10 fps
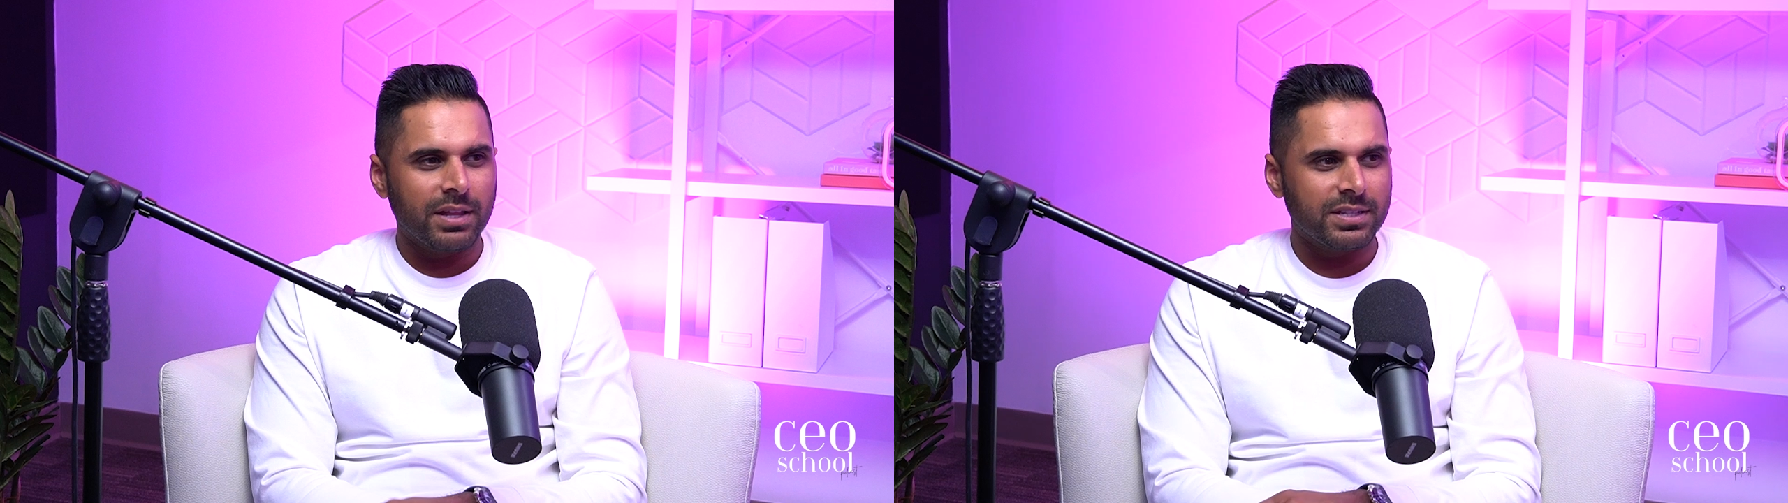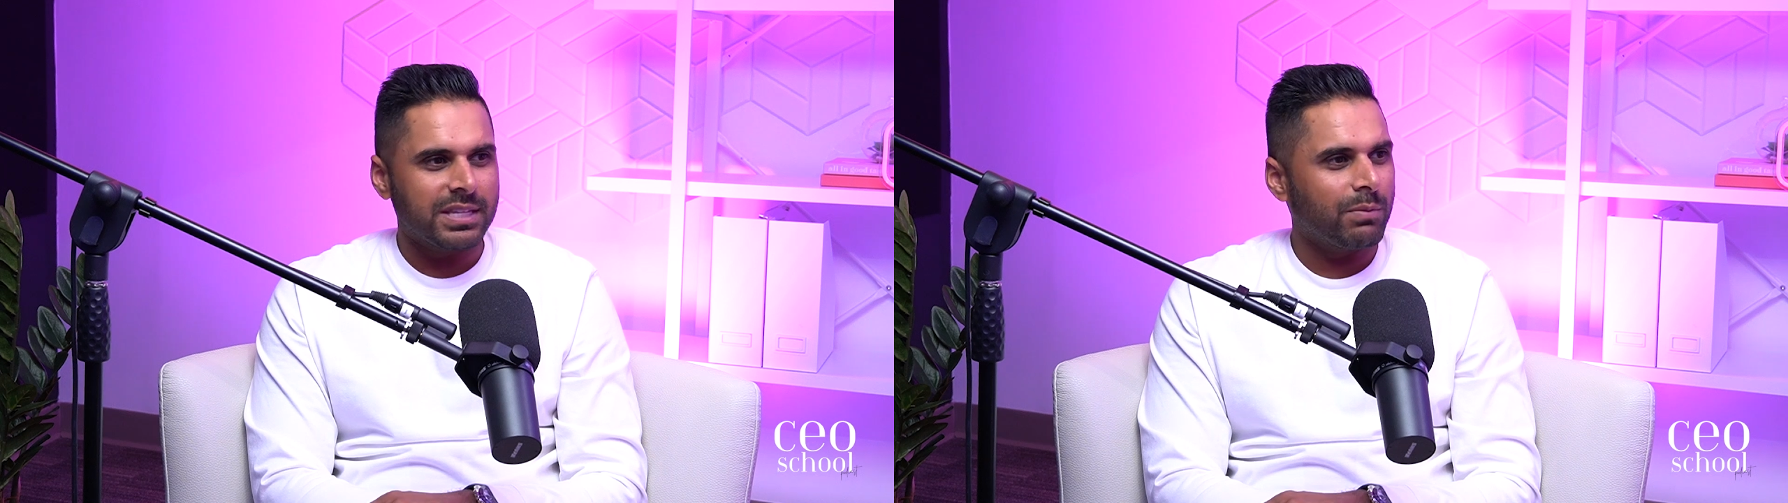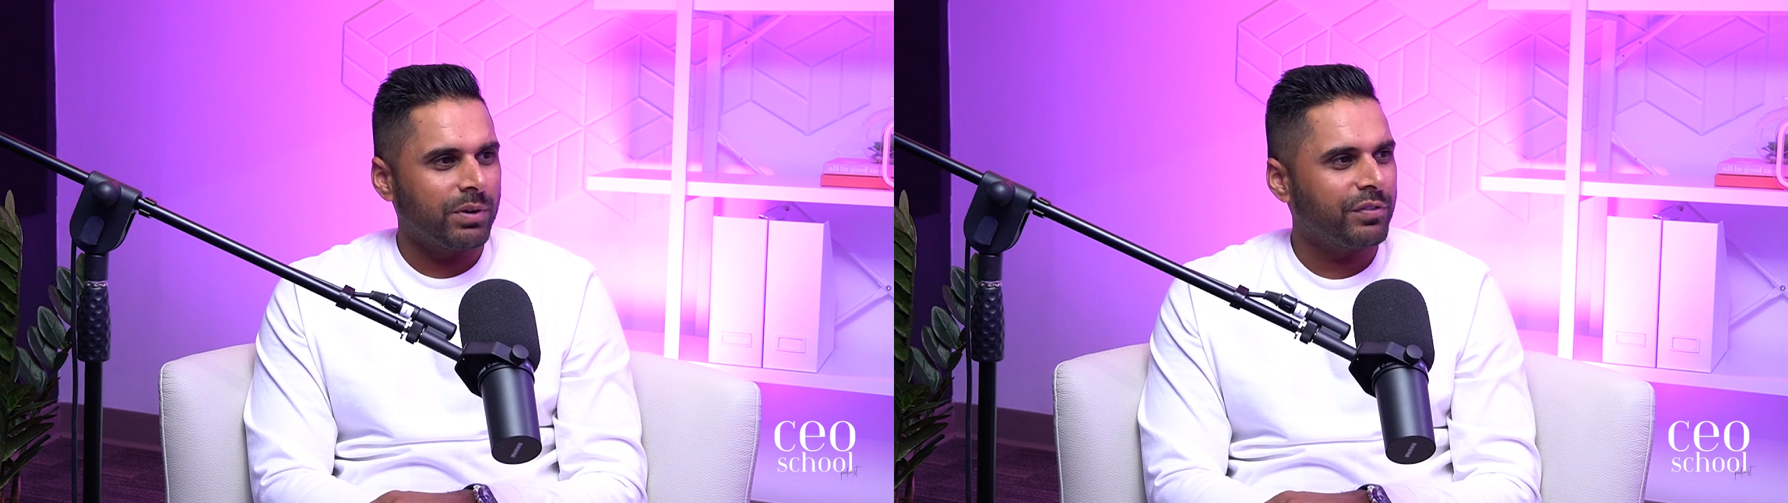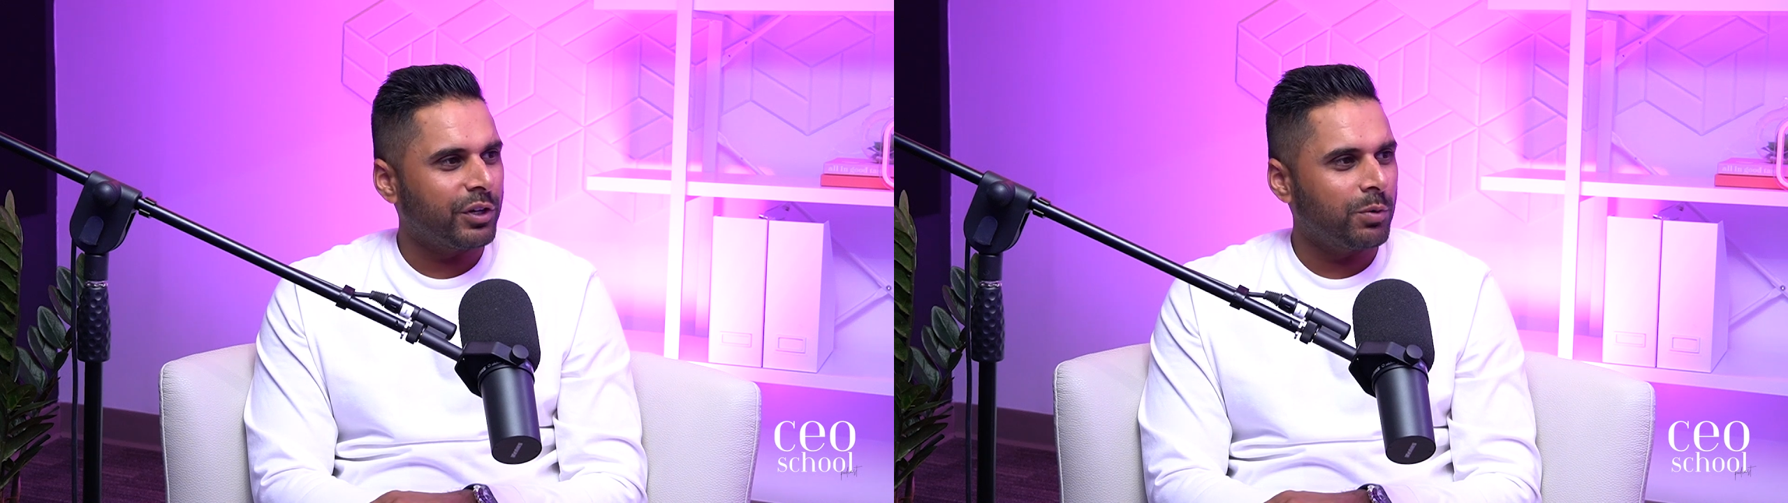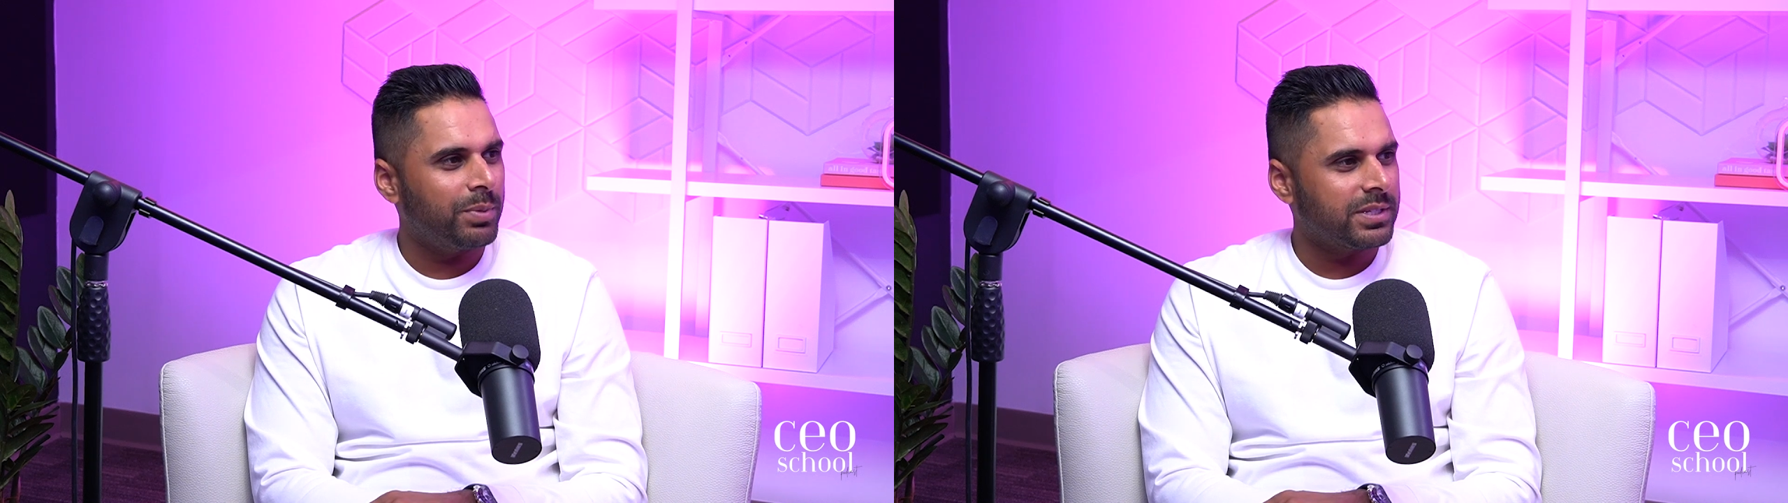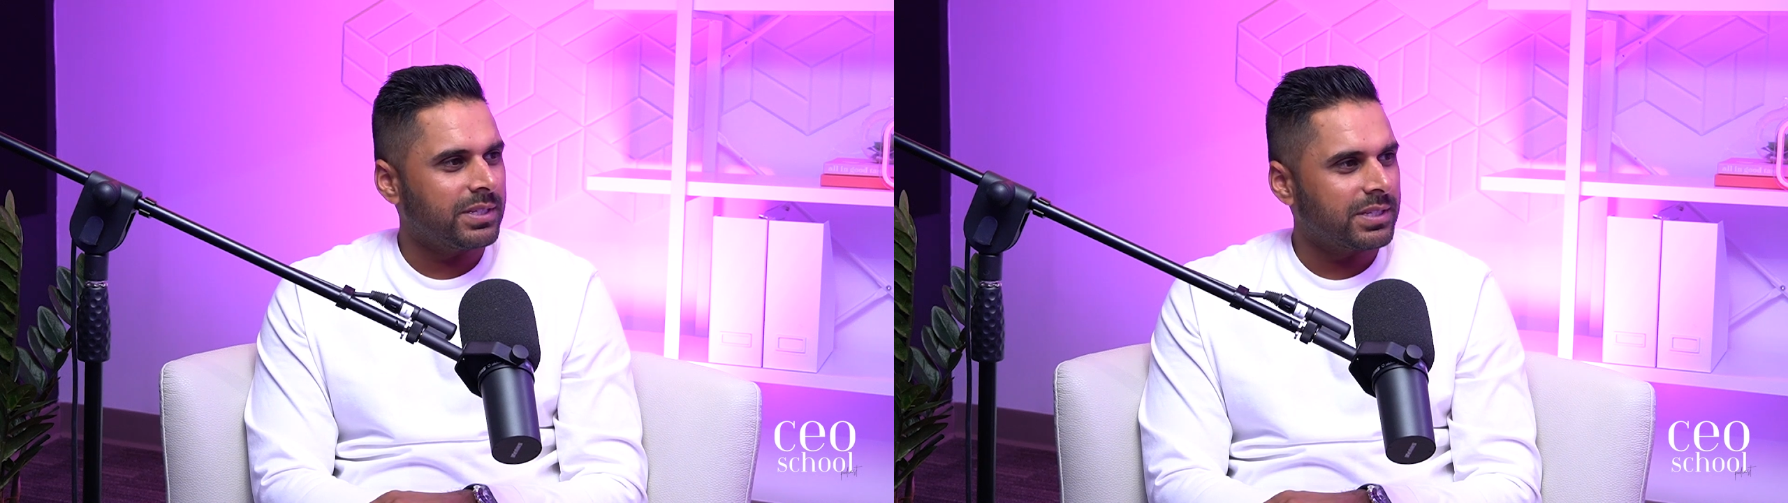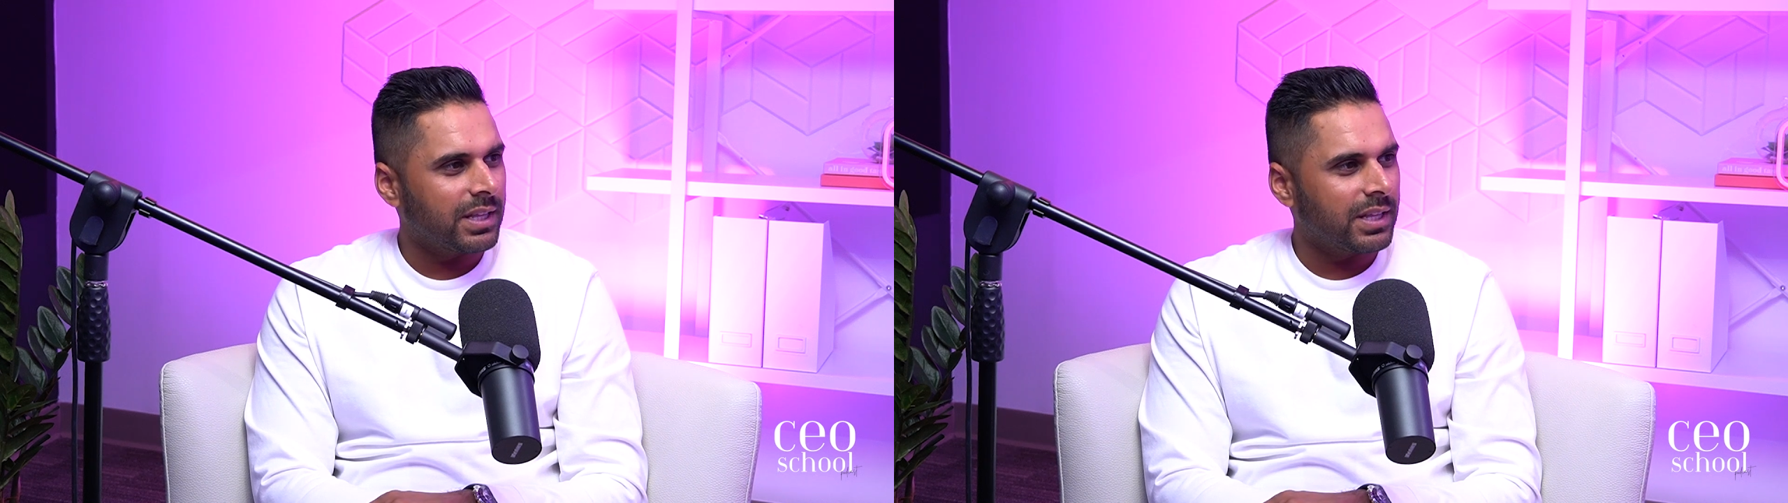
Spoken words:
the same way for your own business.